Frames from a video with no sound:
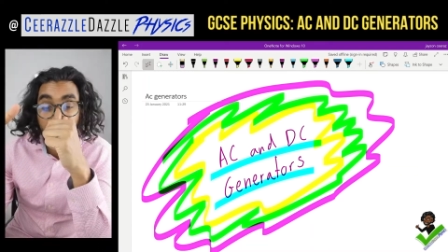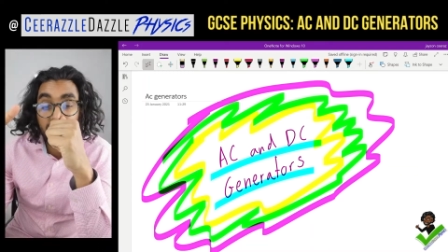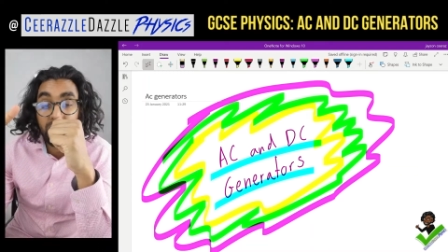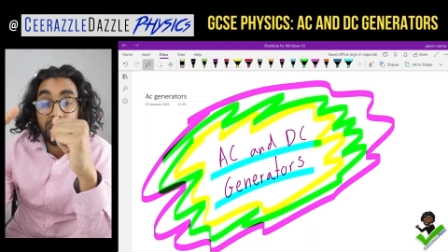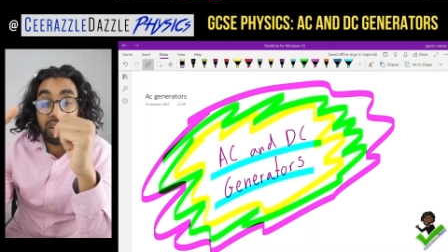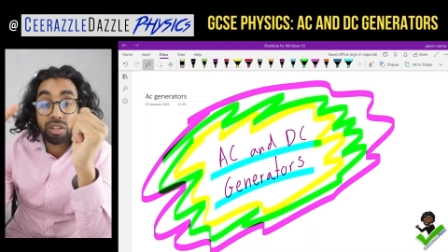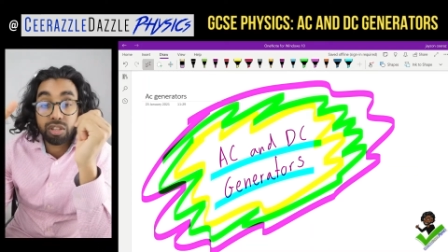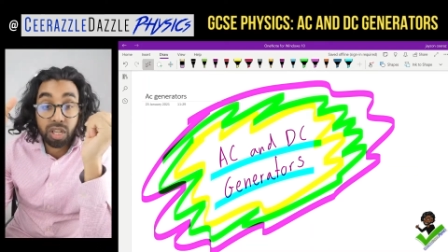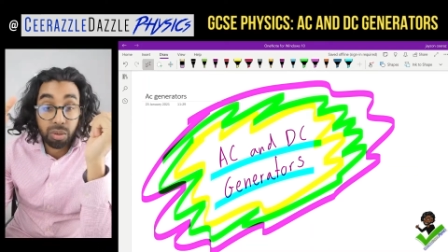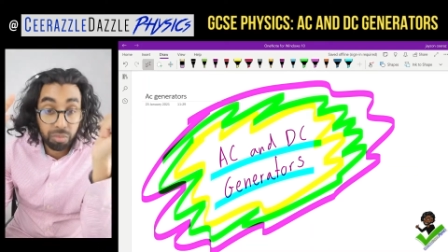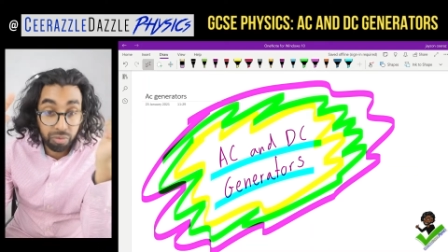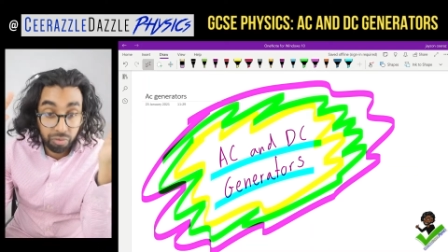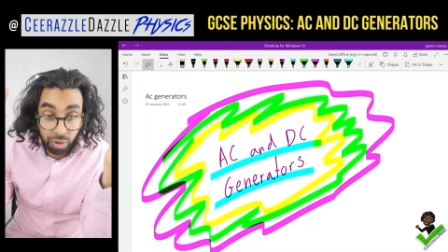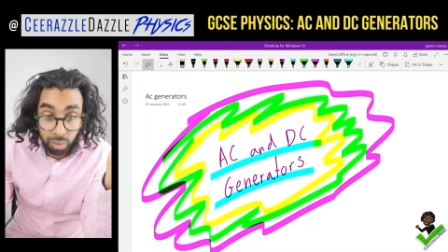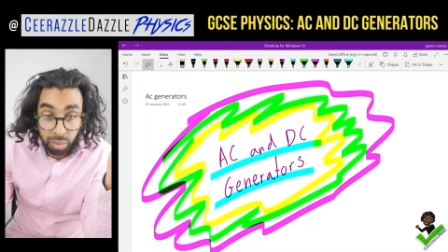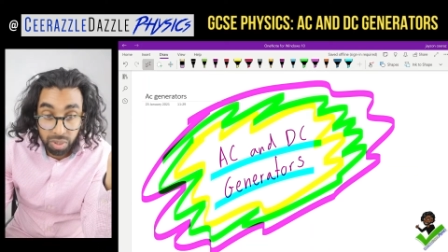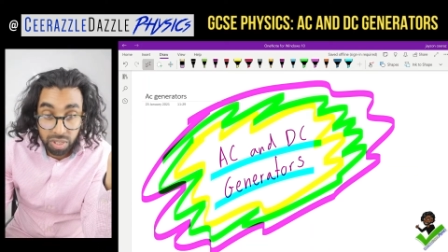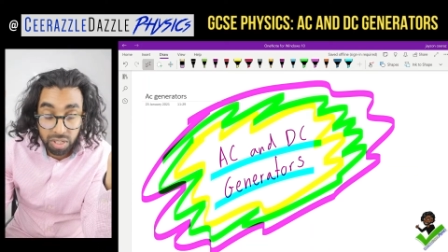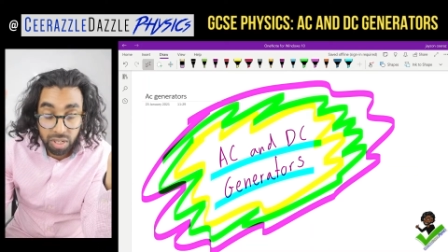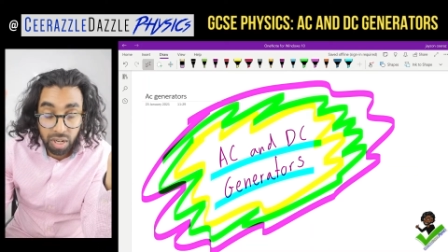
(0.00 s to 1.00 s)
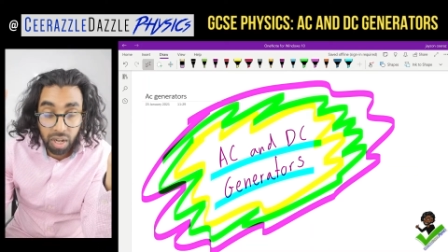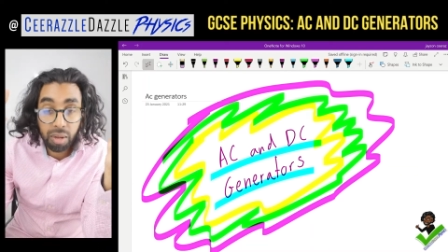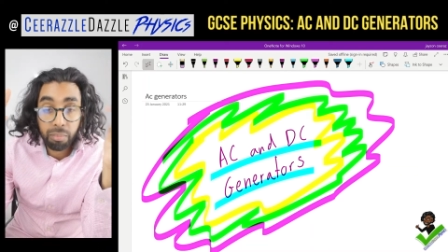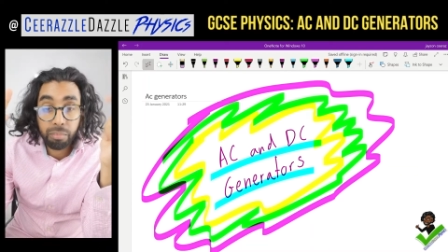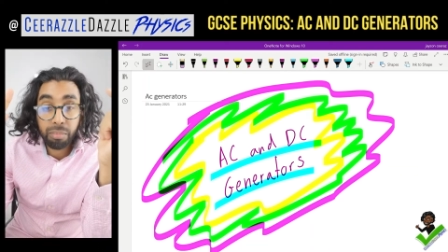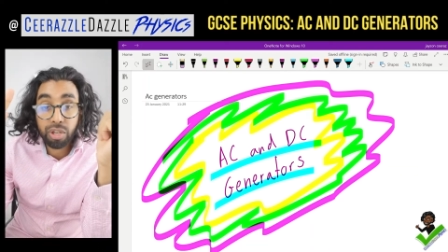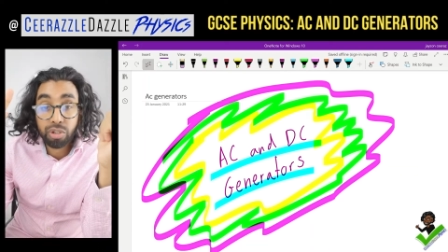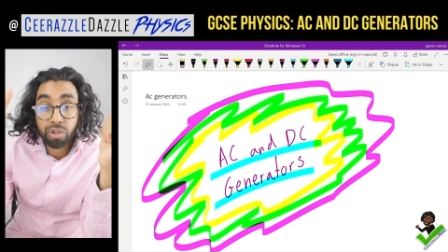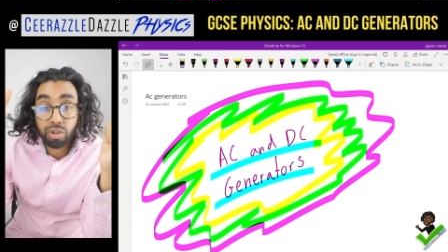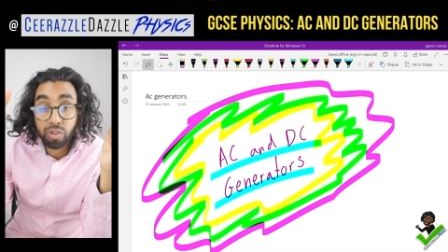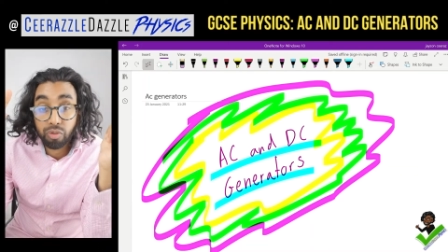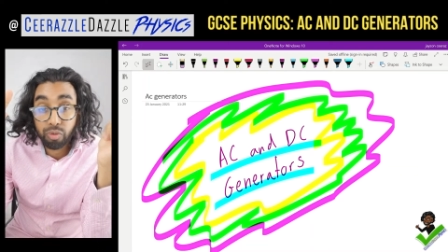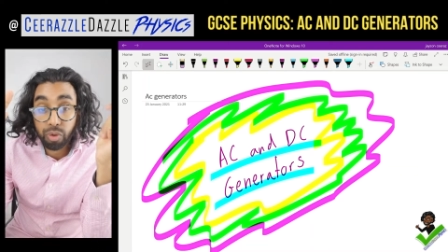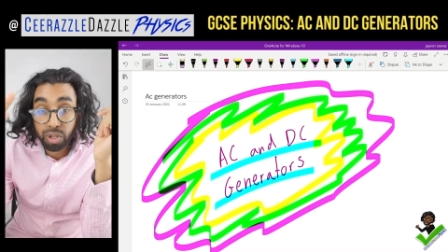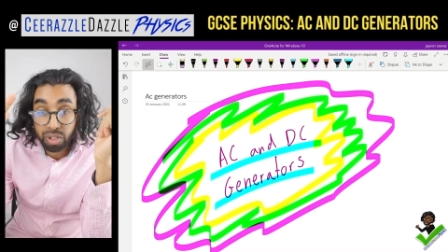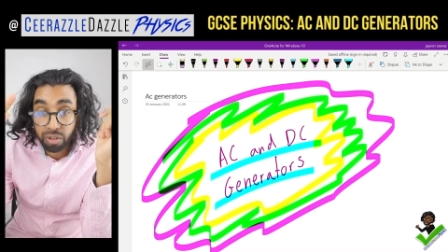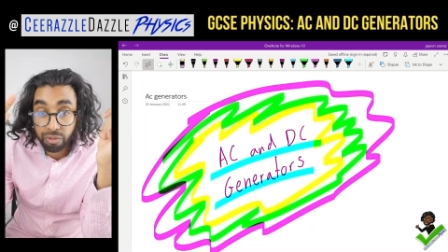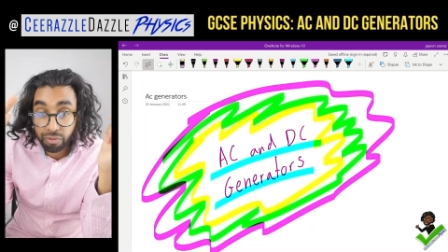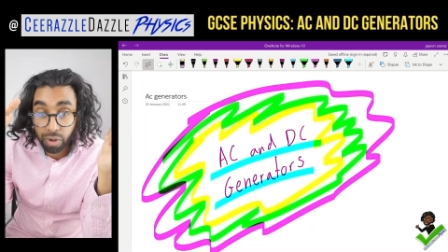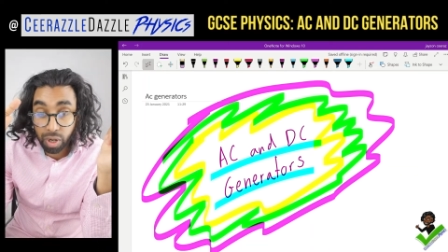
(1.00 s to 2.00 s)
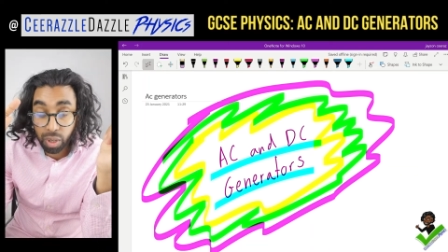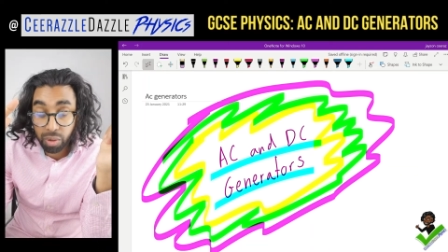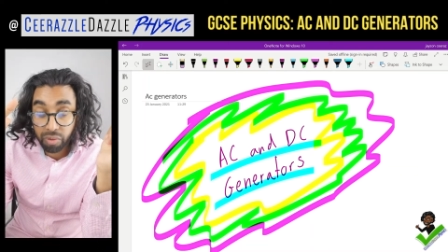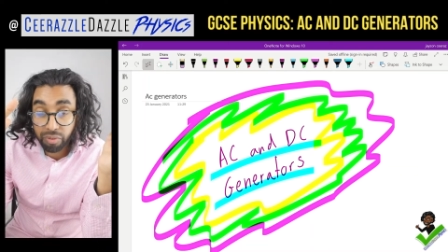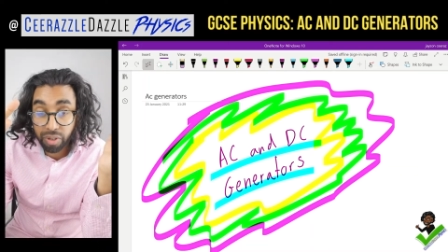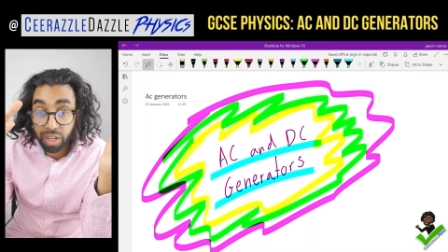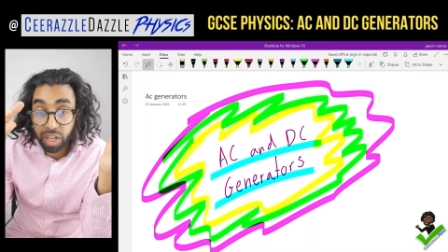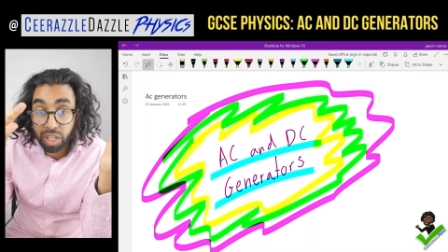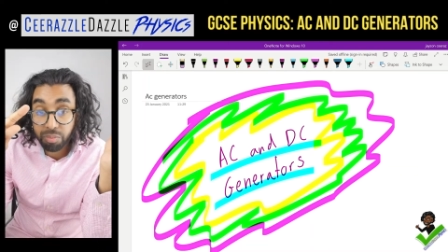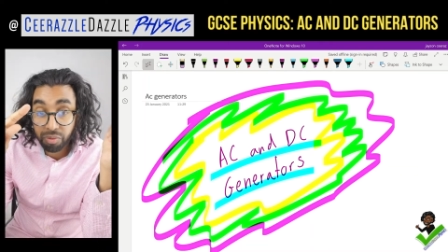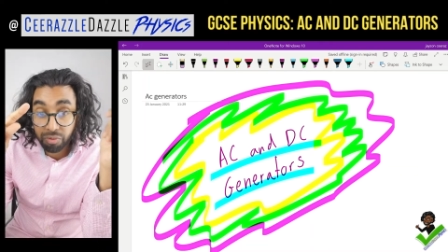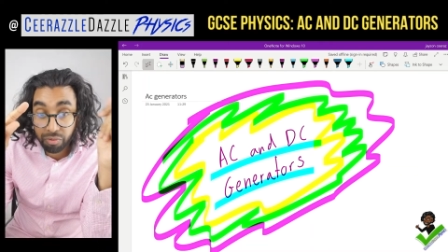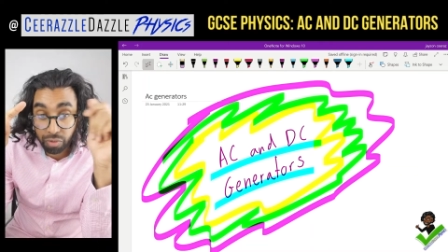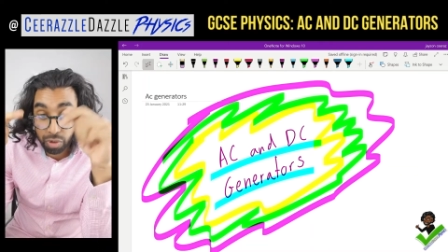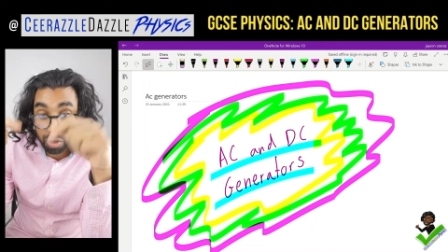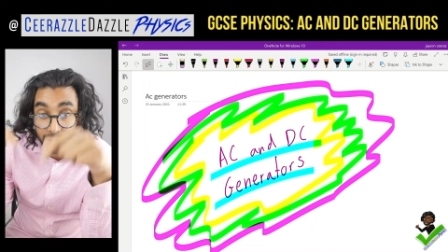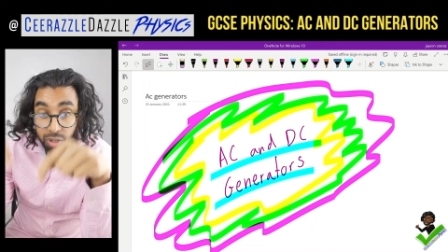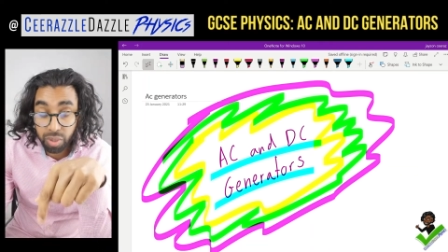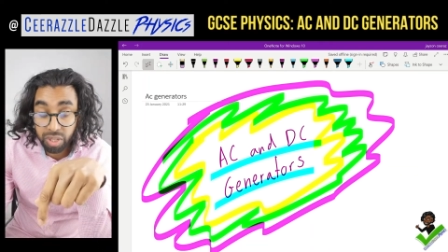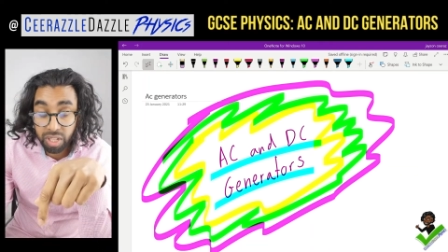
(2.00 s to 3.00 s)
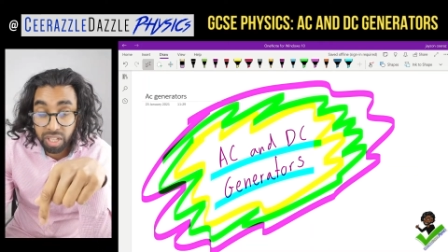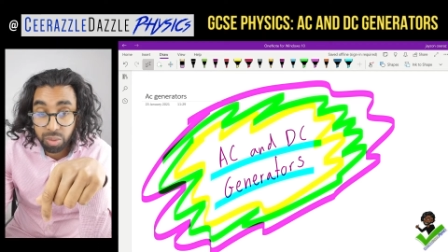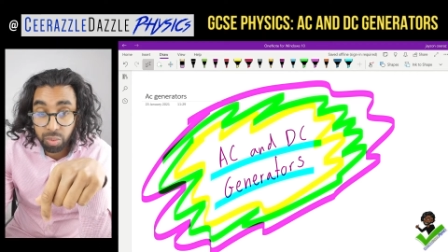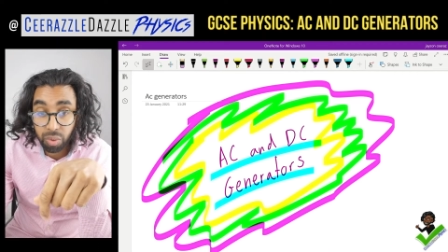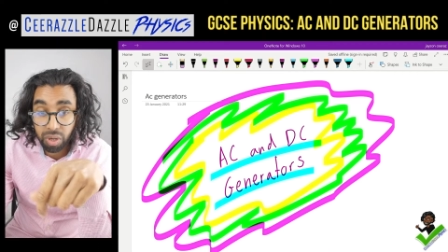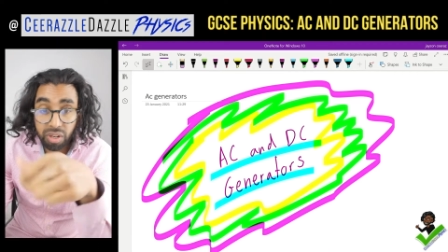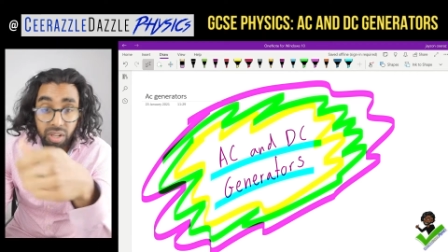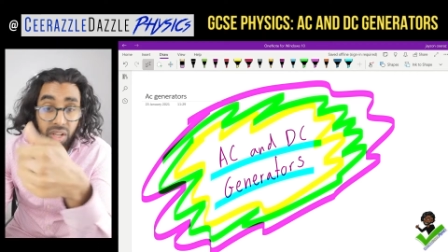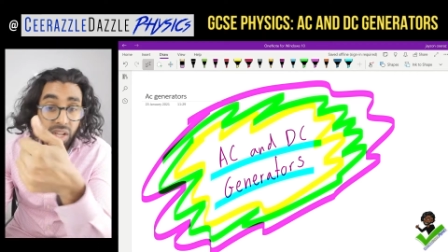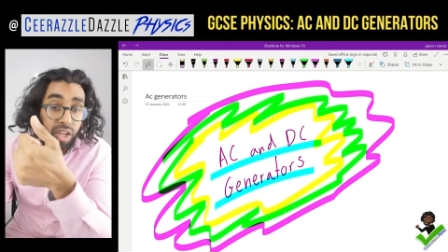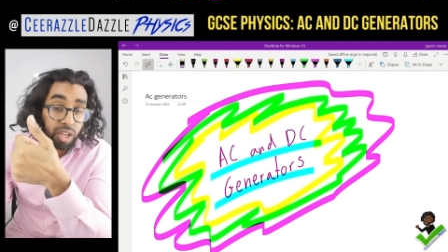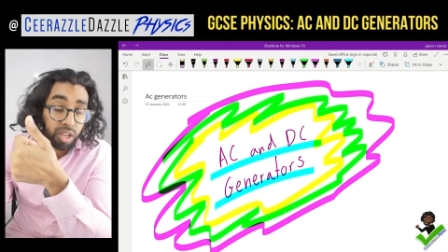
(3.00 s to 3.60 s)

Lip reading: Right, so before we start, make sure you've watched the following videos before doing this one.